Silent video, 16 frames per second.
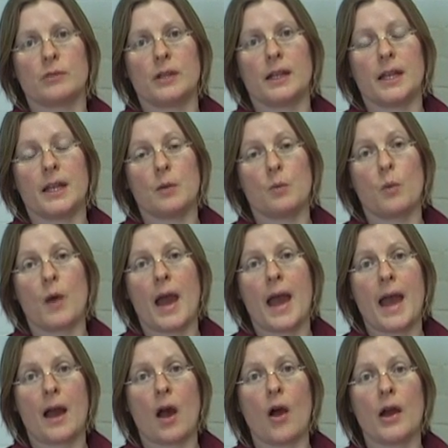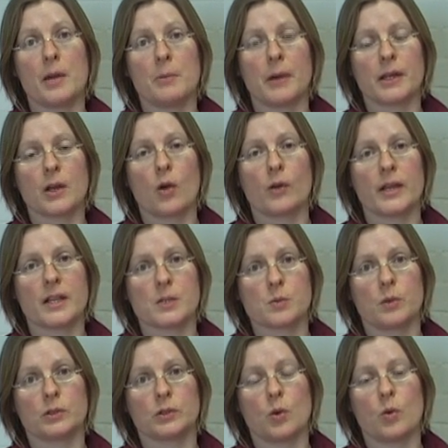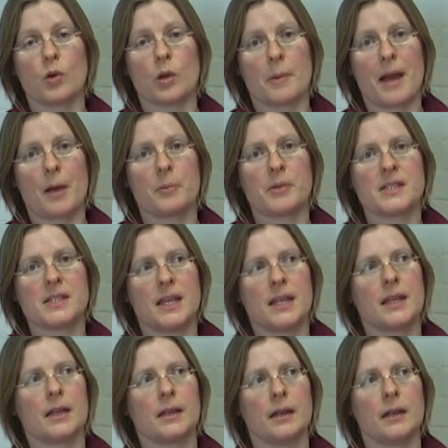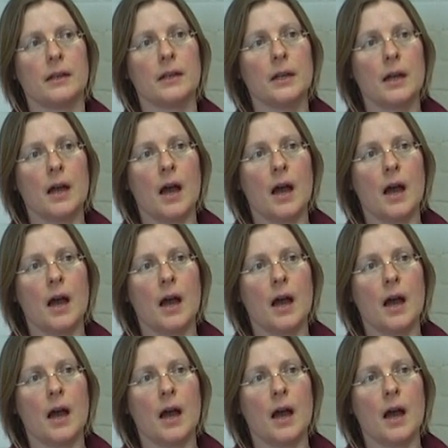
really, where I and my colleagues will talk about particular